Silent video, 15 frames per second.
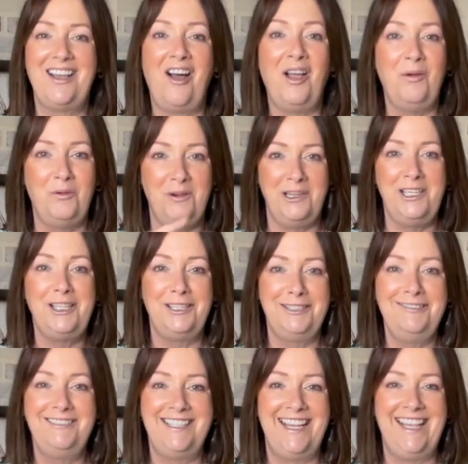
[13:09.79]
I will
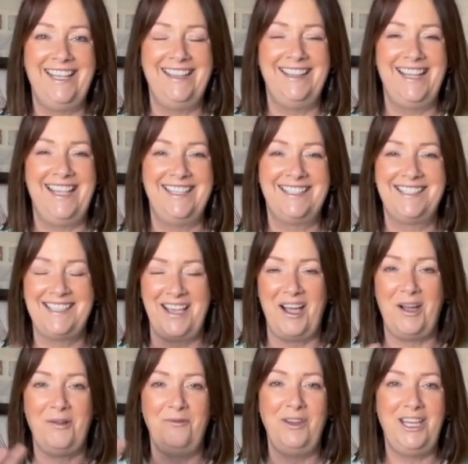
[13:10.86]
include it in this
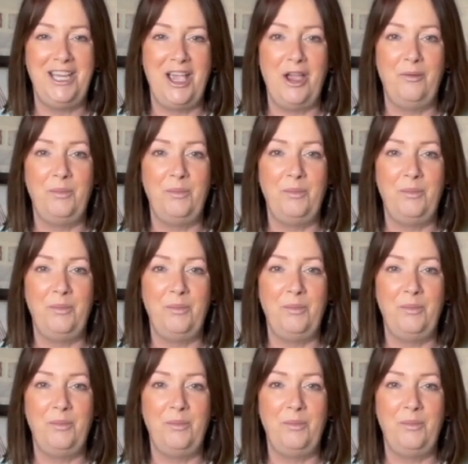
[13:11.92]
video,